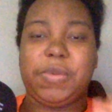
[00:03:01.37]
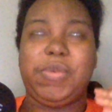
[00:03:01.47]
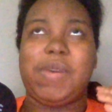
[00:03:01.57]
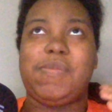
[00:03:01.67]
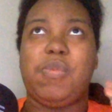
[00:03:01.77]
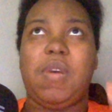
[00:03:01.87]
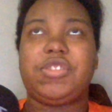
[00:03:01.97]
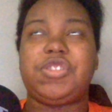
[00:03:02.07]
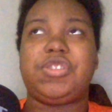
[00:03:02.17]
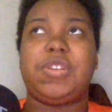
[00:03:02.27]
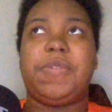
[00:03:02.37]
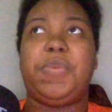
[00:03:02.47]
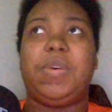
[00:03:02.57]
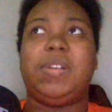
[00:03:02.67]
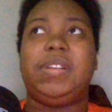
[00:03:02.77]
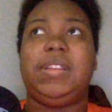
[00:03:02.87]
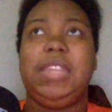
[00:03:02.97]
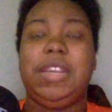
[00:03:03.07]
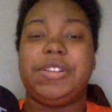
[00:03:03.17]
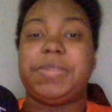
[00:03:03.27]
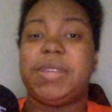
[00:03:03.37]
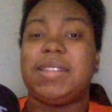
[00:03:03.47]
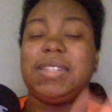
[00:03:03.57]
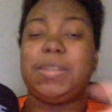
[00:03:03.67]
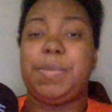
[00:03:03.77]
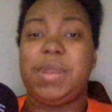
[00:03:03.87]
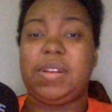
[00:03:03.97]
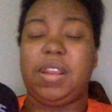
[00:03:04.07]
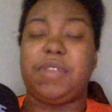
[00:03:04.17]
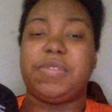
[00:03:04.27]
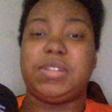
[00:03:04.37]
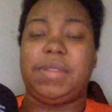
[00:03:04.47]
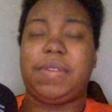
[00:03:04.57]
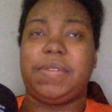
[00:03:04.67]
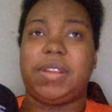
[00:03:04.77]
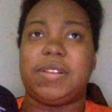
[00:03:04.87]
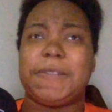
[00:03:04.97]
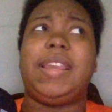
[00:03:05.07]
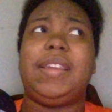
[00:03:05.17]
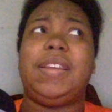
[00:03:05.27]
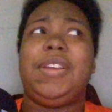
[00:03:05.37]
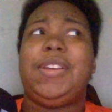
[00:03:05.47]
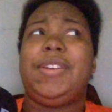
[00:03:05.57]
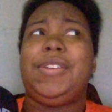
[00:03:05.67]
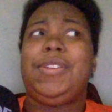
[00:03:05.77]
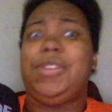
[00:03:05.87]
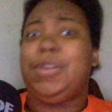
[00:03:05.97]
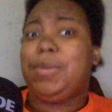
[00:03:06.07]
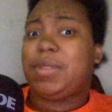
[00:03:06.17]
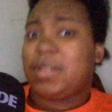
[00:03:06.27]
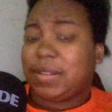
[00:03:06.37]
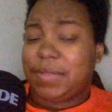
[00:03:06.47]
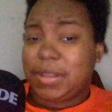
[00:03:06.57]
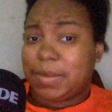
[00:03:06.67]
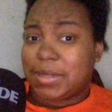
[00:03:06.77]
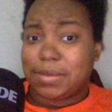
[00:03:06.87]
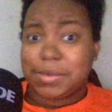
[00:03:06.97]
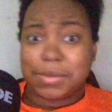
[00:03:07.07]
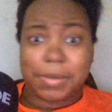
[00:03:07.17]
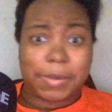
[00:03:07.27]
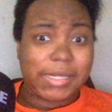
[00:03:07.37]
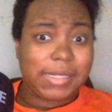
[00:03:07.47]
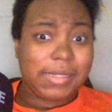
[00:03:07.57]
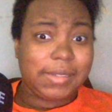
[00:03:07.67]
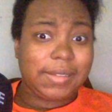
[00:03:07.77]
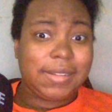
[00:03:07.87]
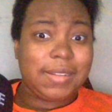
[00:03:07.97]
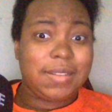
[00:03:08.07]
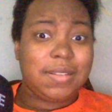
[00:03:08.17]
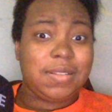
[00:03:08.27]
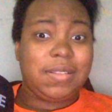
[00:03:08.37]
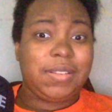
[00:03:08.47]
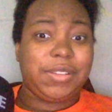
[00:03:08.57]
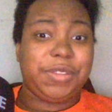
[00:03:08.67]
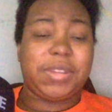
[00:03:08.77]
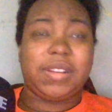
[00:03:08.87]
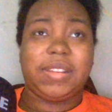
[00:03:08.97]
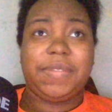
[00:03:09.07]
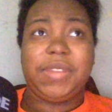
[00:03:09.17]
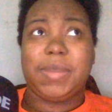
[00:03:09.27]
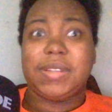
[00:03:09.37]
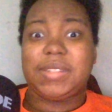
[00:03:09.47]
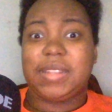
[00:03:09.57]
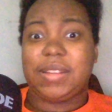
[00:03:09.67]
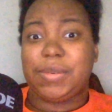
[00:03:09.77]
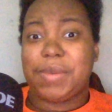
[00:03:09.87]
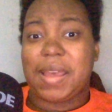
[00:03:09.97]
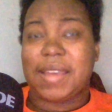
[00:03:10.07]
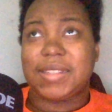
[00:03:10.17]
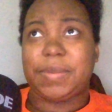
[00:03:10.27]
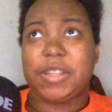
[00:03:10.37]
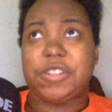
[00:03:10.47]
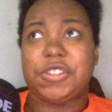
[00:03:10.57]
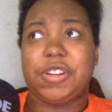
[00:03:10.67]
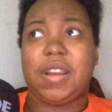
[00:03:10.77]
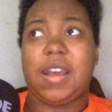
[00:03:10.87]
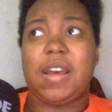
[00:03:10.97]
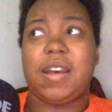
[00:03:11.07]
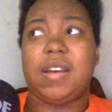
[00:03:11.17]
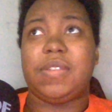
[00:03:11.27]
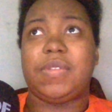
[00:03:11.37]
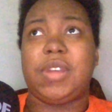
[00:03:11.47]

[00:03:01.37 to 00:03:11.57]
who have watched the show for years, because it's been on air for 25 years, like, you thought Olivia Benson was Republican? You thought Olivia Benson, who has a picture of